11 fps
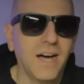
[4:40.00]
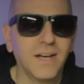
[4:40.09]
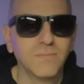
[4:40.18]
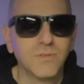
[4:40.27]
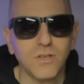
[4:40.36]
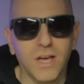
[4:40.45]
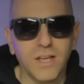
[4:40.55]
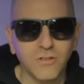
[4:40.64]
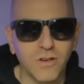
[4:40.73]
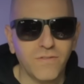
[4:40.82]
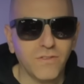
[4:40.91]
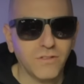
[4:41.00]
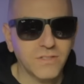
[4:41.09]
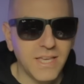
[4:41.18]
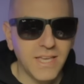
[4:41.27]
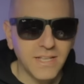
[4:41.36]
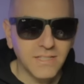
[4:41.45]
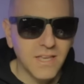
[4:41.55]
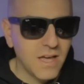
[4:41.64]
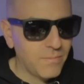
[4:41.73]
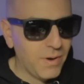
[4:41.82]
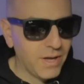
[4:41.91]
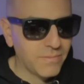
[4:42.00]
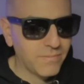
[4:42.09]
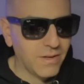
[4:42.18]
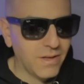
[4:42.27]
So I don't know if you'll see it, but